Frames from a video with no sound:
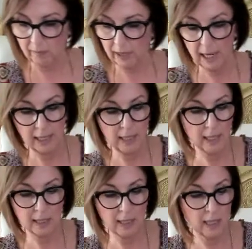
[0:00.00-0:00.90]
and
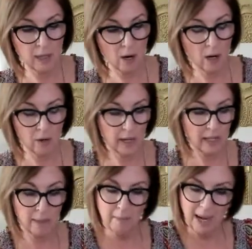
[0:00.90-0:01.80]
isn't in a hurry.
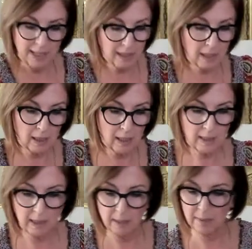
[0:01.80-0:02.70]
The masculine
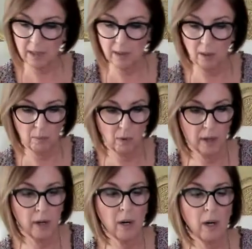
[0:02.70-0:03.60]
seems a little
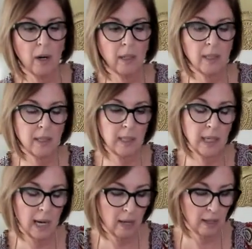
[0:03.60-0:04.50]
more in a hurry. Let's see
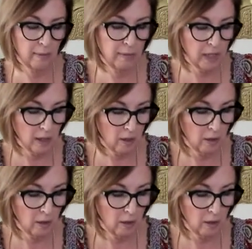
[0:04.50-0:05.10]
how they feel.